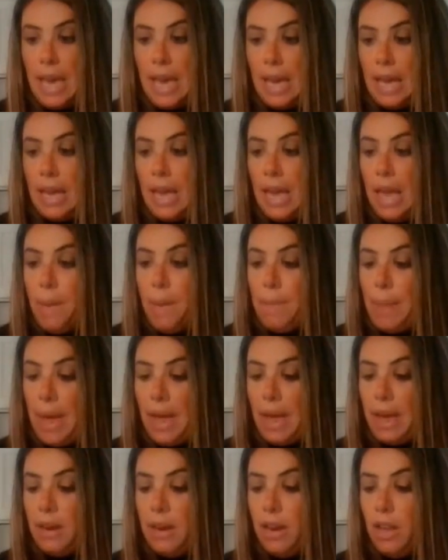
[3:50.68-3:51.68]
cake
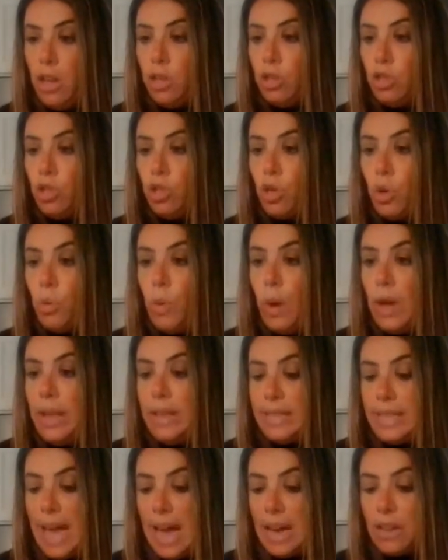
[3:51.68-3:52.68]
pan, so
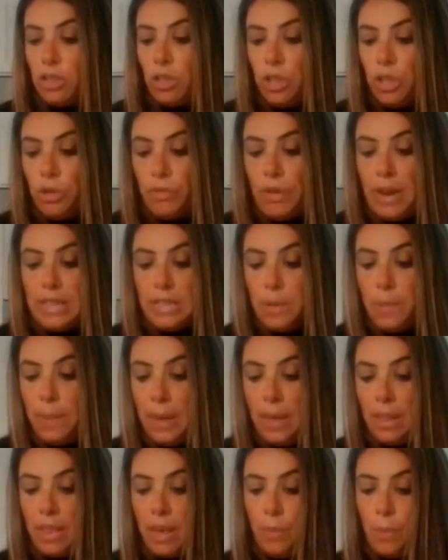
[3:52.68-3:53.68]
it's actually the
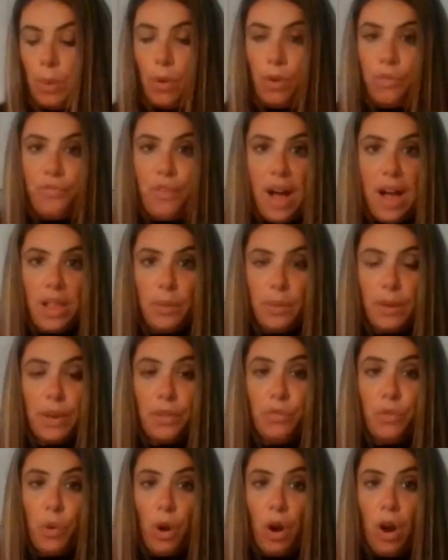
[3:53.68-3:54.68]
recipe that we are following
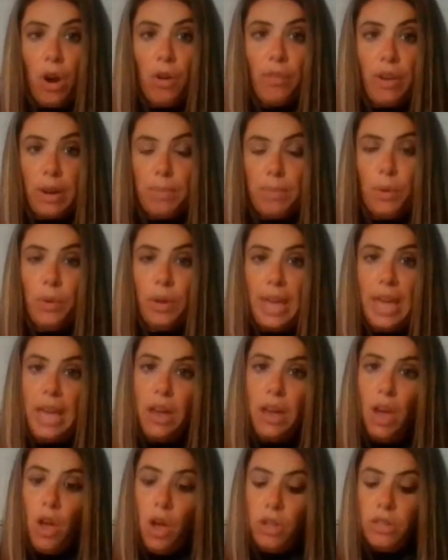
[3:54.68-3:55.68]
for our rainbow
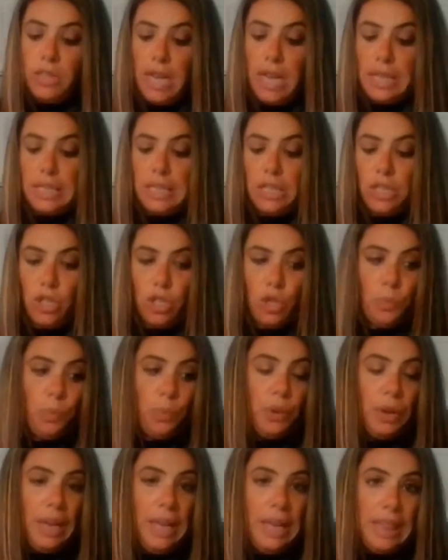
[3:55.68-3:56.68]
cake tells us to
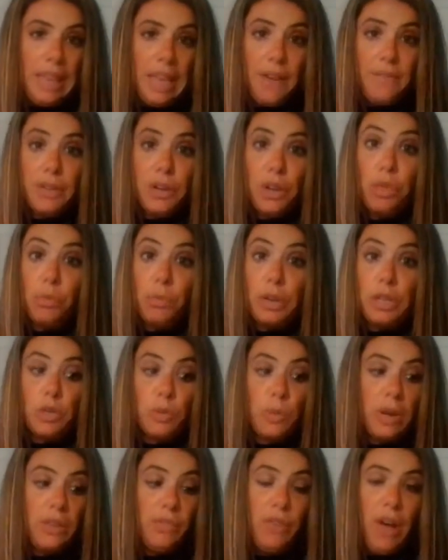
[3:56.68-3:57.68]
preheat the oven to
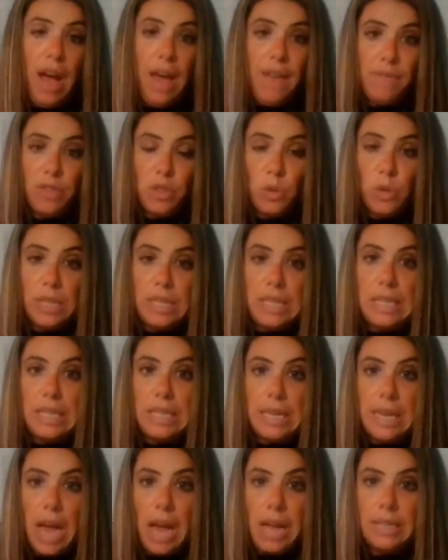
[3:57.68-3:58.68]
325. So this is
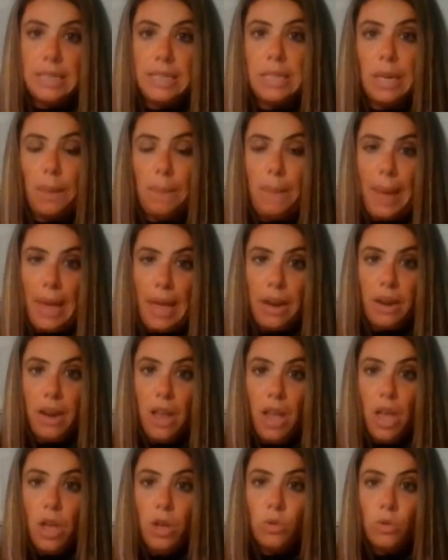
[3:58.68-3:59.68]
a non-stick pan.
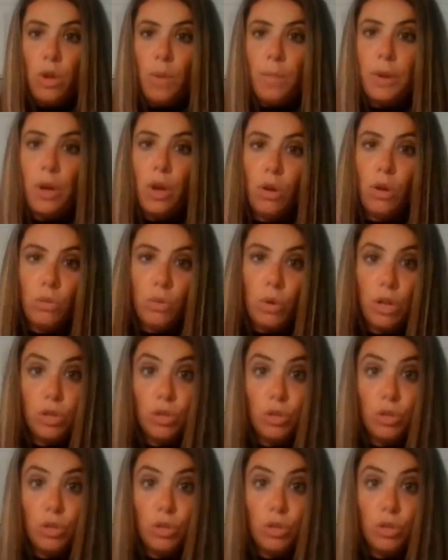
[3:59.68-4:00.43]
So I'm going to go